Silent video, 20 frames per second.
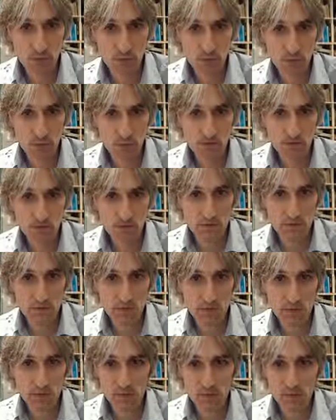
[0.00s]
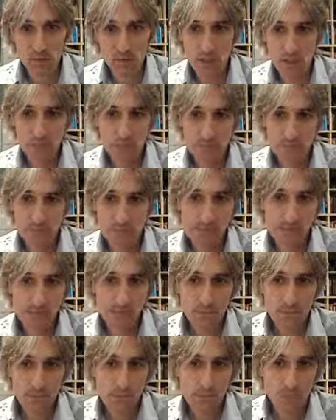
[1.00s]
It could be taken.
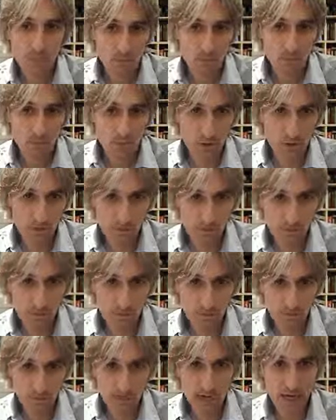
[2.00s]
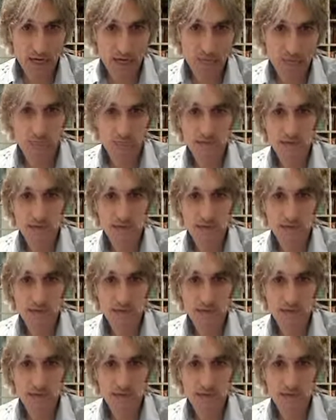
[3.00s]
The rook has to go back,